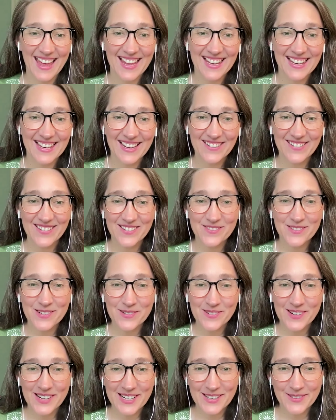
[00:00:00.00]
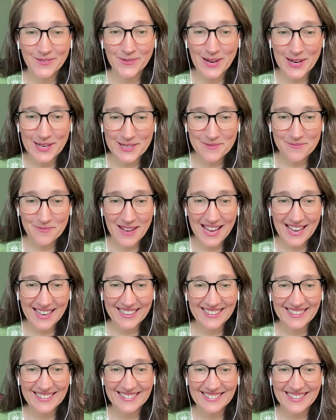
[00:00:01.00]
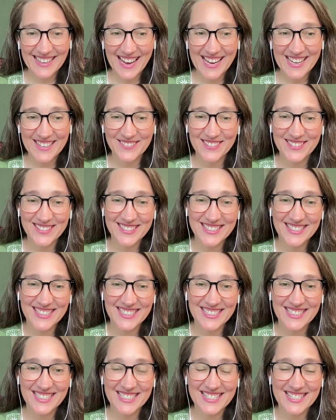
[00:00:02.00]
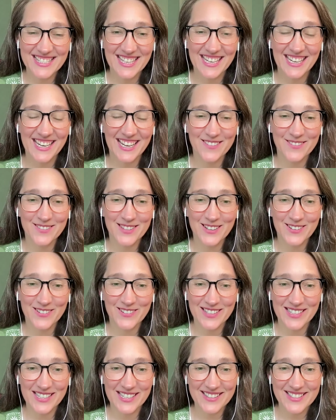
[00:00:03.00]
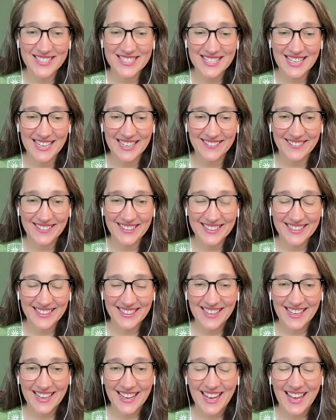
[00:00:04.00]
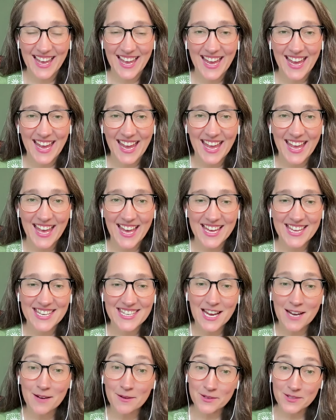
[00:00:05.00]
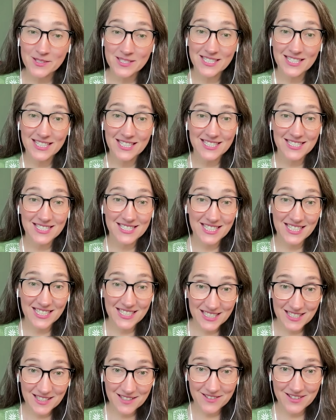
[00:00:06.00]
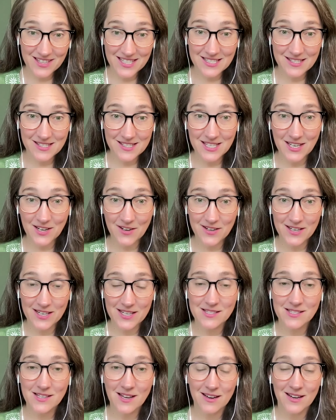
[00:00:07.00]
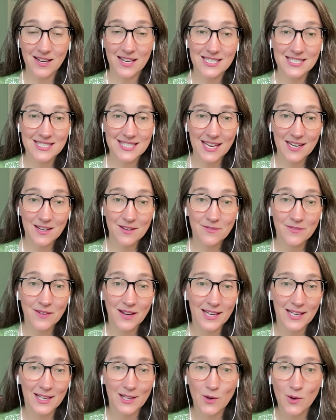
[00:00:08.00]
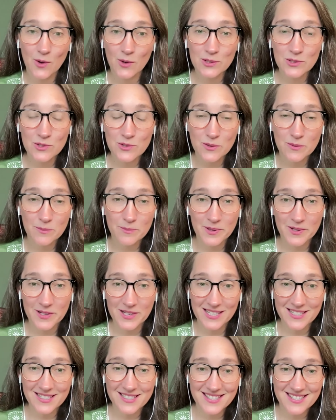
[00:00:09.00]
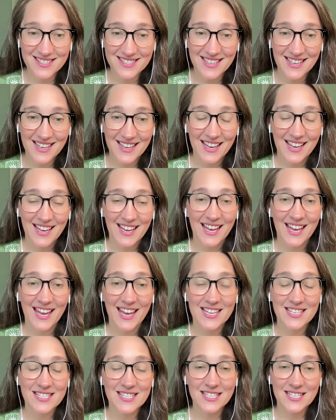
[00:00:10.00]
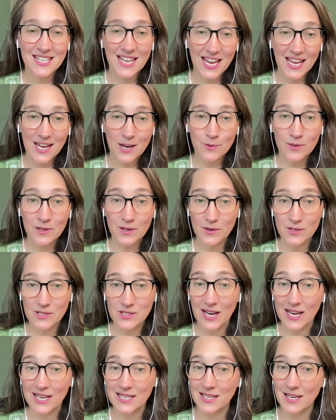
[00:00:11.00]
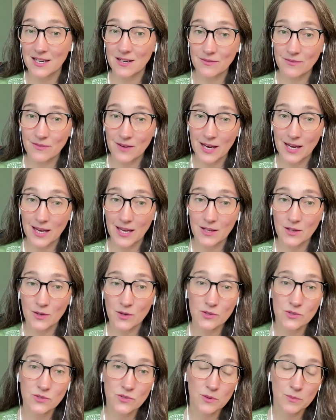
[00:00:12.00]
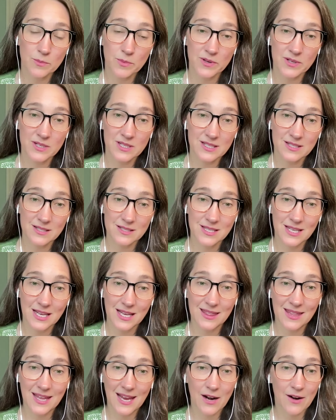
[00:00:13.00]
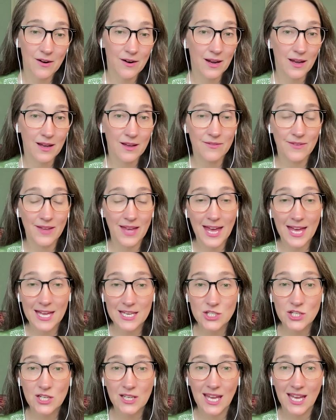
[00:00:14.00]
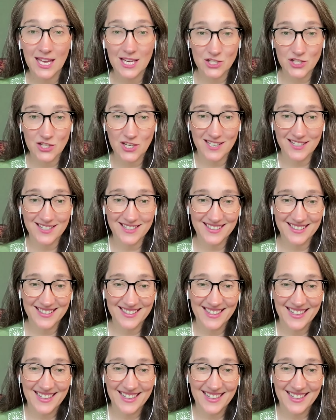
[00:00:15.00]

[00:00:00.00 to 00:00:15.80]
Hello, everyone. Welcome back. I am Christine Dixon of The Ordinary Sacred, and I'm going to continue this series on identifying cultural burdens. And today we're going to identify cultural burdens in the area of education.